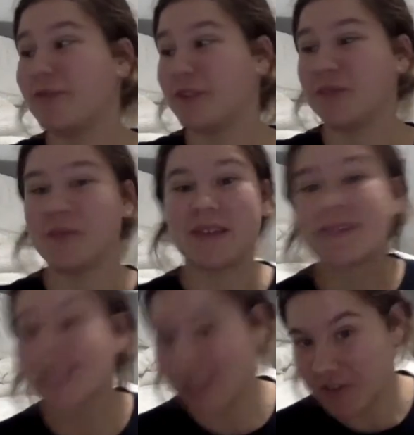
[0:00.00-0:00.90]
room
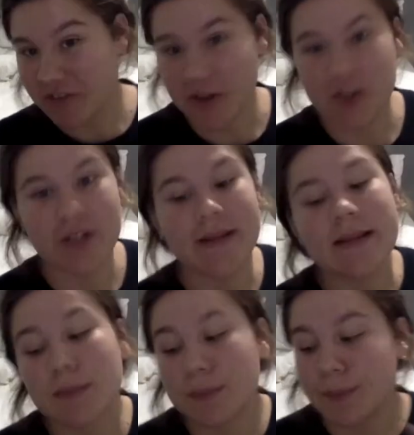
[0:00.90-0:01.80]
is
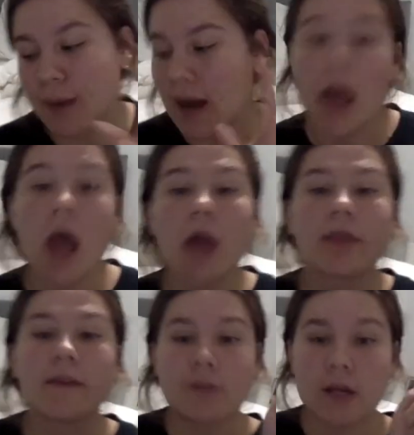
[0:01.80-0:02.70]
atrocious, but
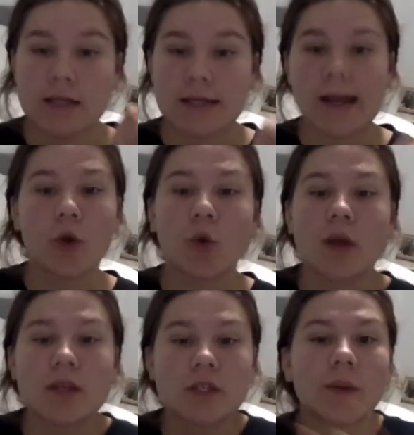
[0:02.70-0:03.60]
the first thing I
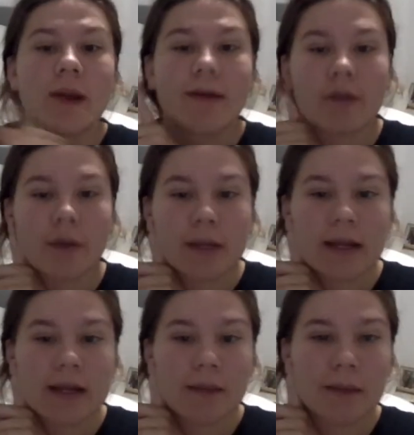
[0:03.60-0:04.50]
always do whenever I'm
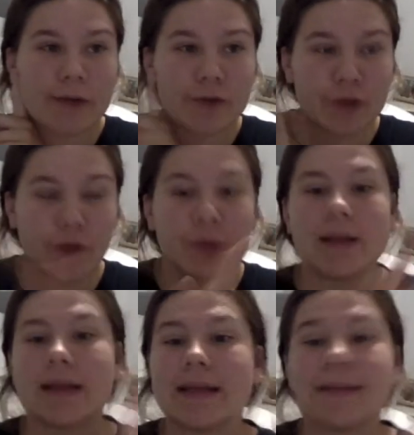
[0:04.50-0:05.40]
cleaning my room
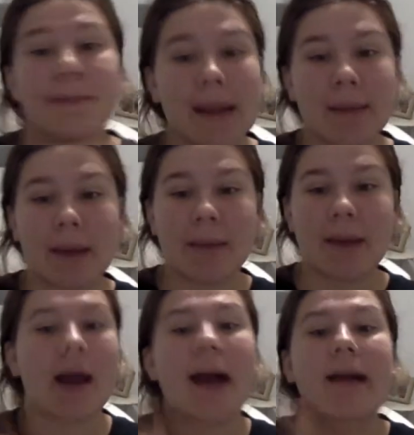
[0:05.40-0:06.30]
is make my
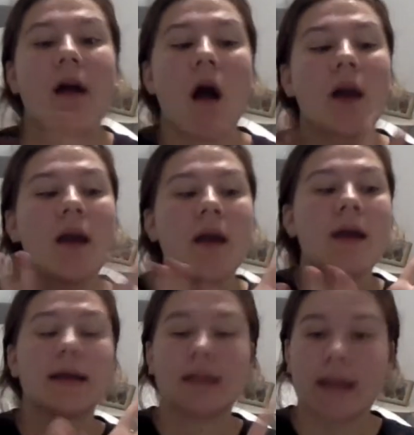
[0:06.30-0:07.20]
bed. I can't
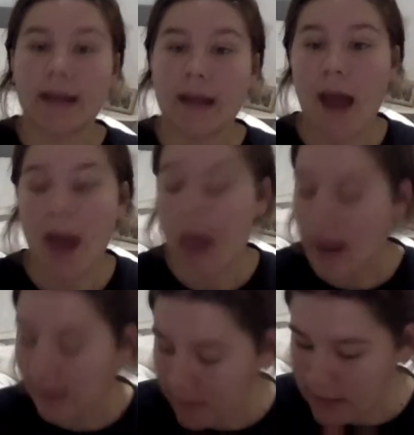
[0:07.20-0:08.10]
clean
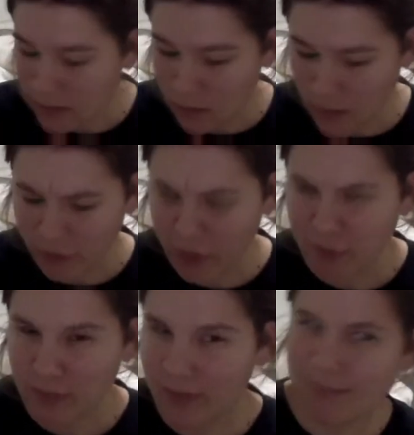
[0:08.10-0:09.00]
any rest of my room,
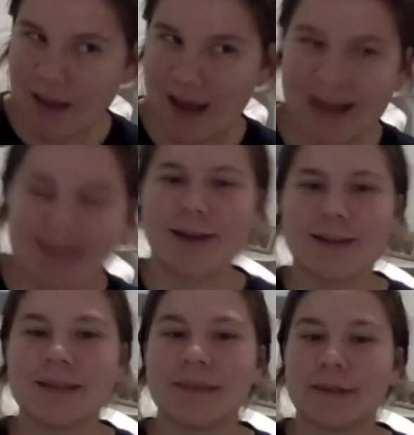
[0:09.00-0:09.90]
anything
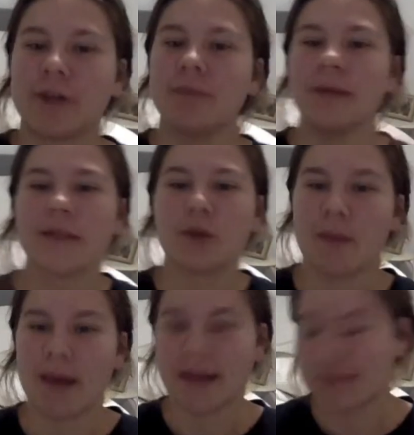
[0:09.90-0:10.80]
else in my room until my
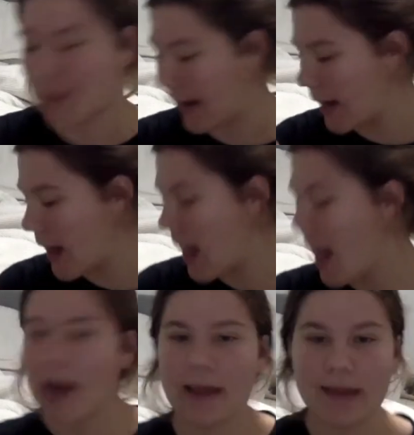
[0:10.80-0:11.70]
bed is made.
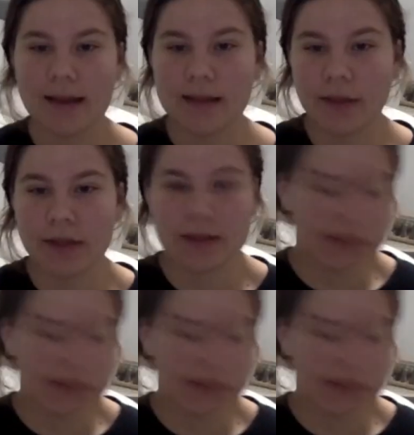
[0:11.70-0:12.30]
And I think it's because